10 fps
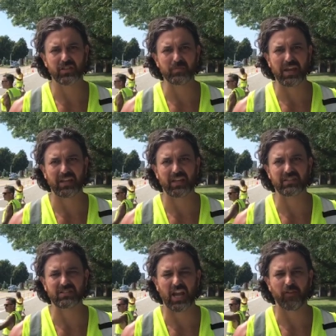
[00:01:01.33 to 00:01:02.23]
to making it
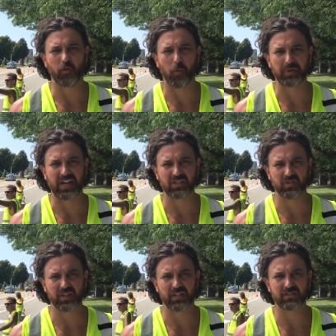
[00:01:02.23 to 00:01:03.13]
safe for
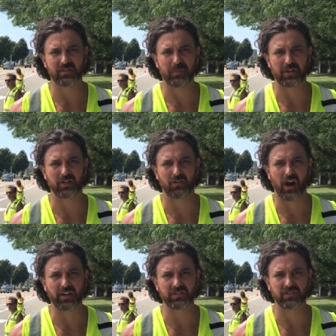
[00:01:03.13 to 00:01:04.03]
pedestrians to better
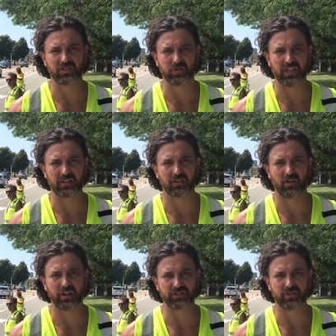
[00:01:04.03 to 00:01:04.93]
cross the street and
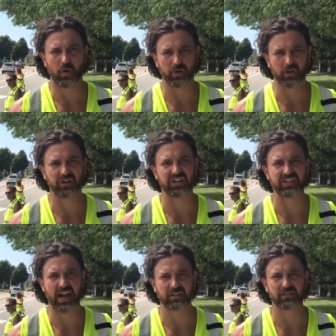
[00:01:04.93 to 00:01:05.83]
cross the corridor and
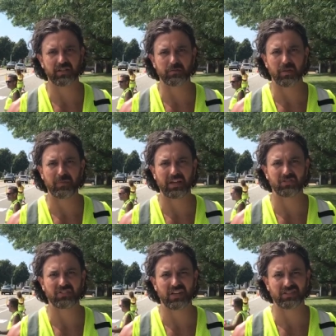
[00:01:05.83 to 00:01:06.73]
connect to some of the
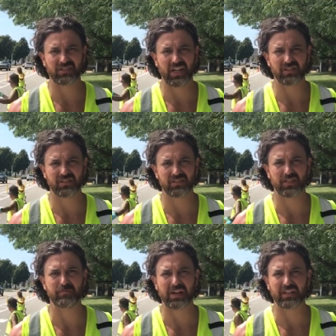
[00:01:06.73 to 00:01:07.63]
major destinations
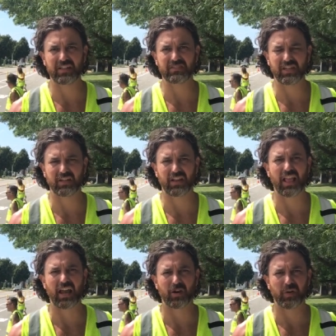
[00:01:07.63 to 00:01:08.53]
and amenities here that
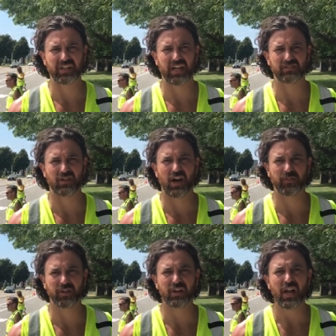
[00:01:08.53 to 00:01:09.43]
Lackawanna has to
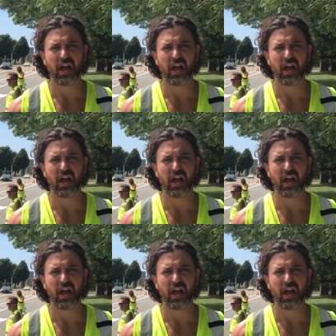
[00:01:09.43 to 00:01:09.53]
offer,